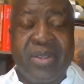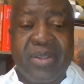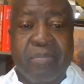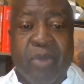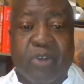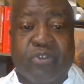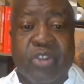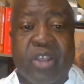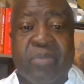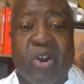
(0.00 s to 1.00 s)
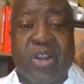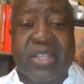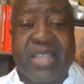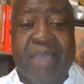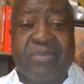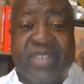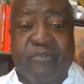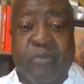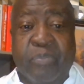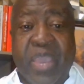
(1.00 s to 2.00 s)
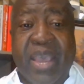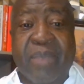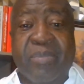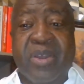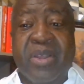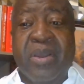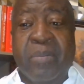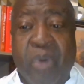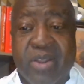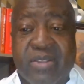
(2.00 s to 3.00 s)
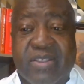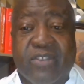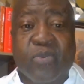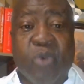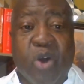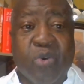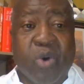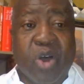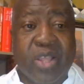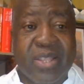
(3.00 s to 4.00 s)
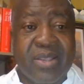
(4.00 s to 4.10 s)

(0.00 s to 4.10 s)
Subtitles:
Buxtonian morning time, 7 p.m., Politics 101,